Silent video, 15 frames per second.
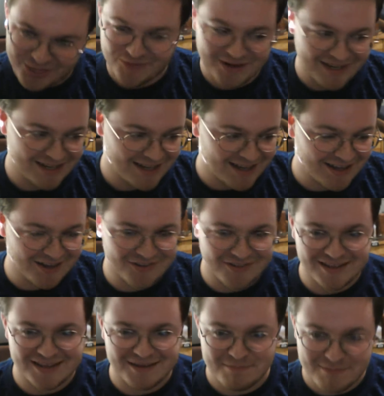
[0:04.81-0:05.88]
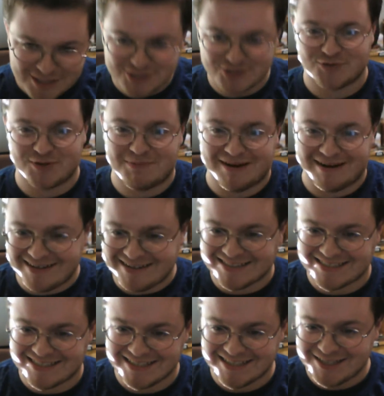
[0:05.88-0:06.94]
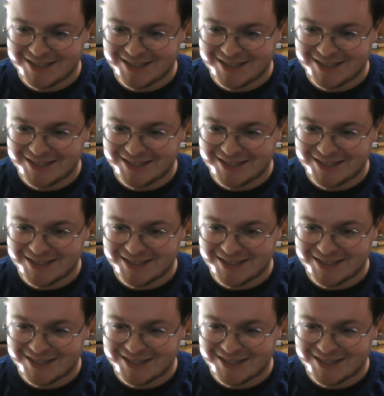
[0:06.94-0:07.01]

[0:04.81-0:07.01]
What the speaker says: 3 of the mystery box.